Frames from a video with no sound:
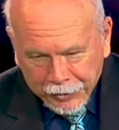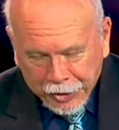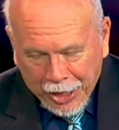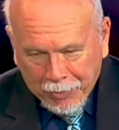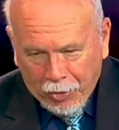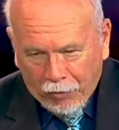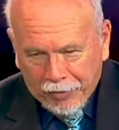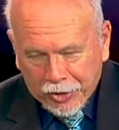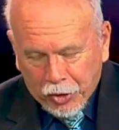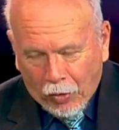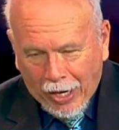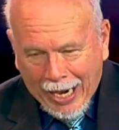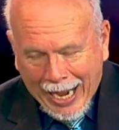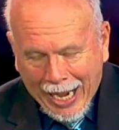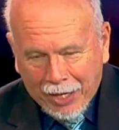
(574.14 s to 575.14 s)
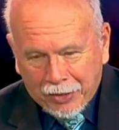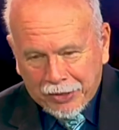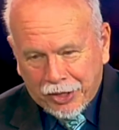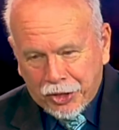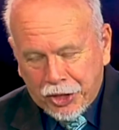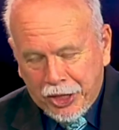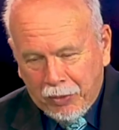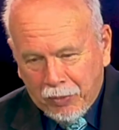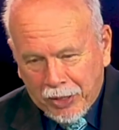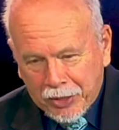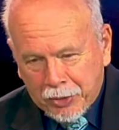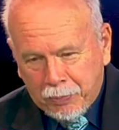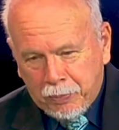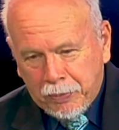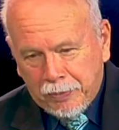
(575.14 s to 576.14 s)
came over to our house as she
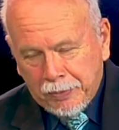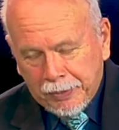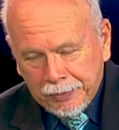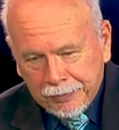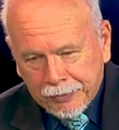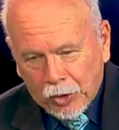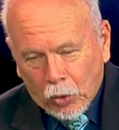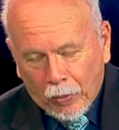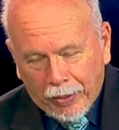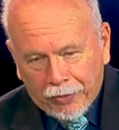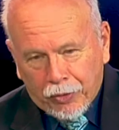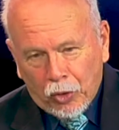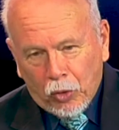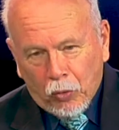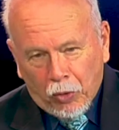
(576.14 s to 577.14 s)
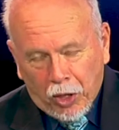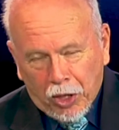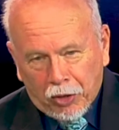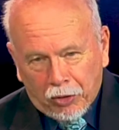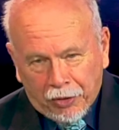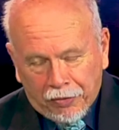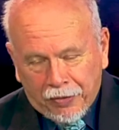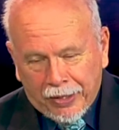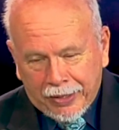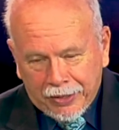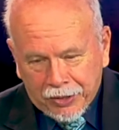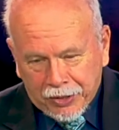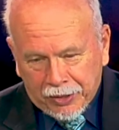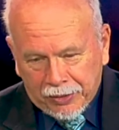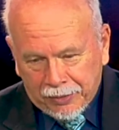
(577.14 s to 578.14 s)
was going through all her
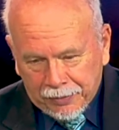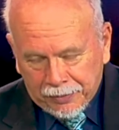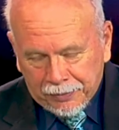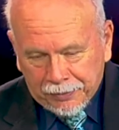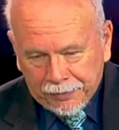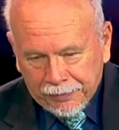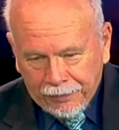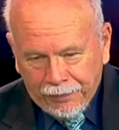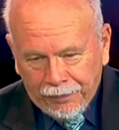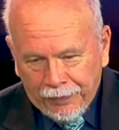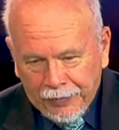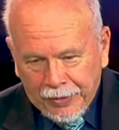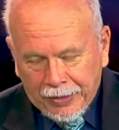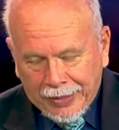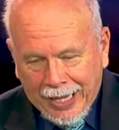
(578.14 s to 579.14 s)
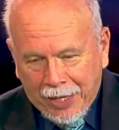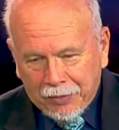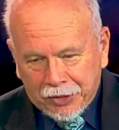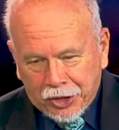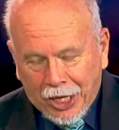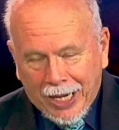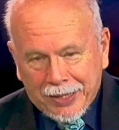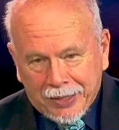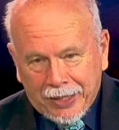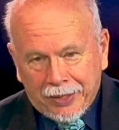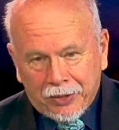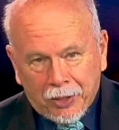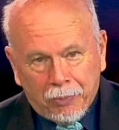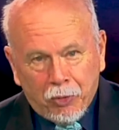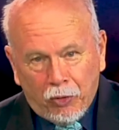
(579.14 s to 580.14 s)
things and
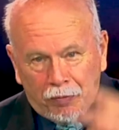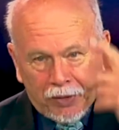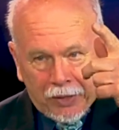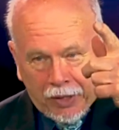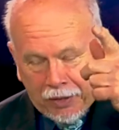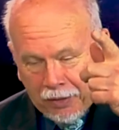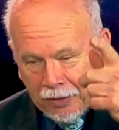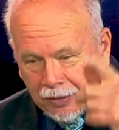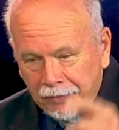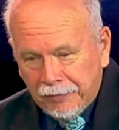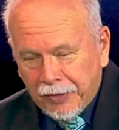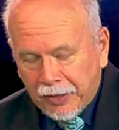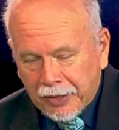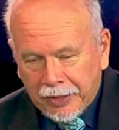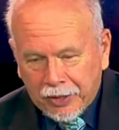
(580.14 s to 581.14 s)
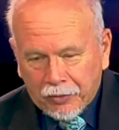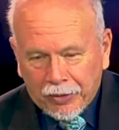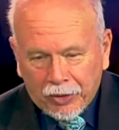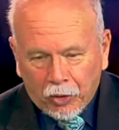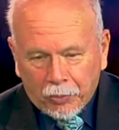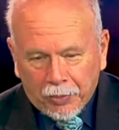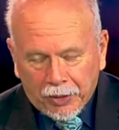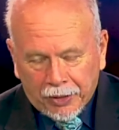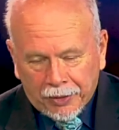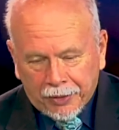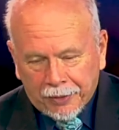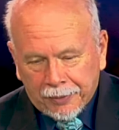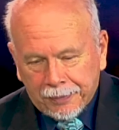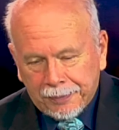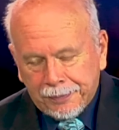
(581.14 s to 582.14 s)
downsizing to move into the villa here in Loma
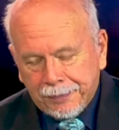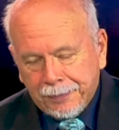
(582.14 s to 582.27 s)
Linda.